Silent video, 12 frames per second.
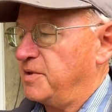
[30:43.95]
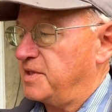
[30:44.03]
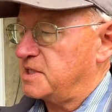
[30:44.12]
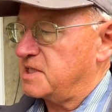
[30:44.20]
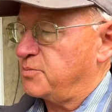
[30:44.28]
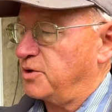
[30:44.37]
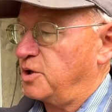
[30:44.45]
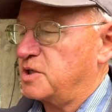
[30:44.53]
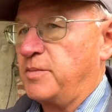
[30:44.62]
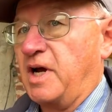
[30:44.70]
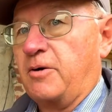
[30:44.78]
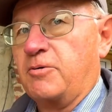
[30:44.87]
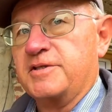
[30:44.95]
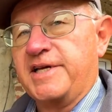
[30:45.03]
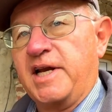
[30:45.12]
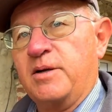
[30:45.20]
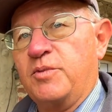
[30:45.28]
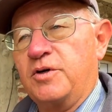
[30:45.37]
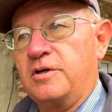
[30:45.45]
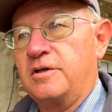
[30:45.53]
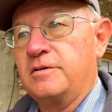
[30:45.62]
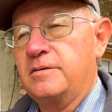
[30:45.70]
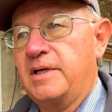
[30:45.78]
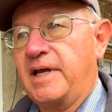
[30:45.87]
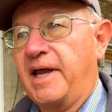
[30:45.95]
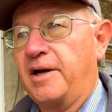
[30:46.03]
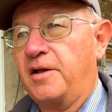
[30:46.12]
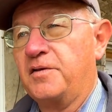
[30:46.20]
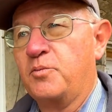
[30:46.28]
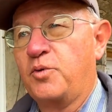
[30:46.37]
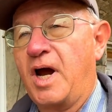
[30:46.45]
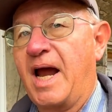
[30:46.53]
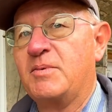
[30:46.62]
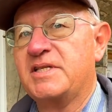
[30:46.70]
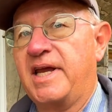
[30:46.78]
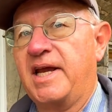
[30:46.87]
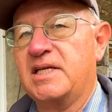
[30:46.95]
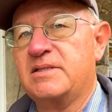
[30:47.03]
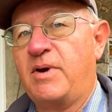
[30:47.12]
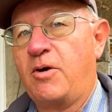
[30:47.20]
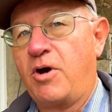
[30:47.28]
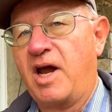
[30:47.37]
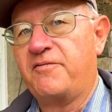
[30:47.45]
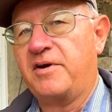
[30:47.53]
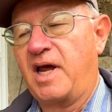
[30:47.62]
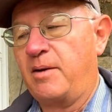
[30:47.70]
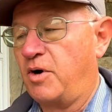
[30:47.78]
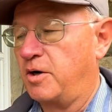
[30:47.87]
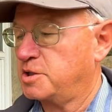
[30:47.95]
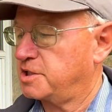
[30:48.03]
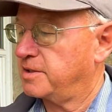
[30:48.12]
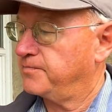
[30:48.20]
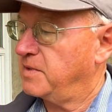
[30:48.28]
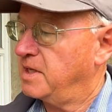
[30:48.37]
this is produced by Roseda Bull, and on the prime steaks, my wife and I, Marcia,